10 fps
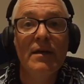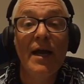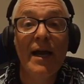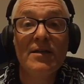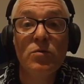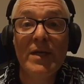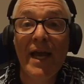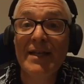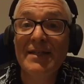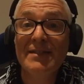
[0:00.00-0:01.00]
As we
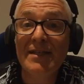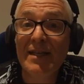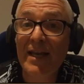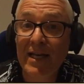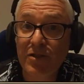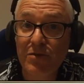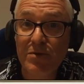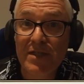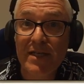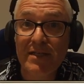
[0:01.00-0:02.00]
head into the national
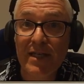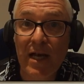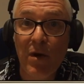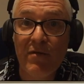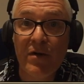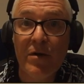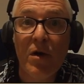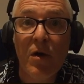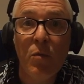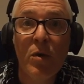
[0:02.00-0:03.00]
season, however,
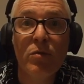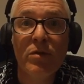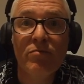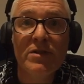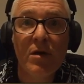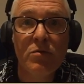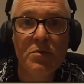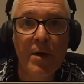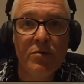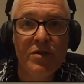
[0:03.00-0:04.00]
will the results
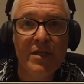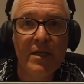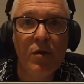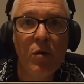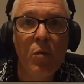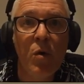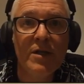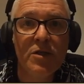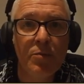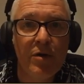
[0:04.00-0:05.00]
posted knock
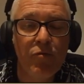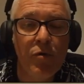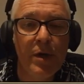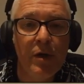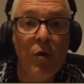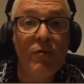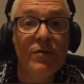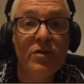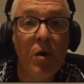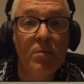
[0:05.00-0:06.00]
Widespread Ruin off the
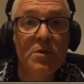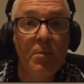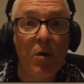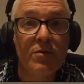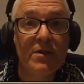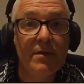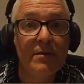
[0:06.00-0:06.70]
top spot?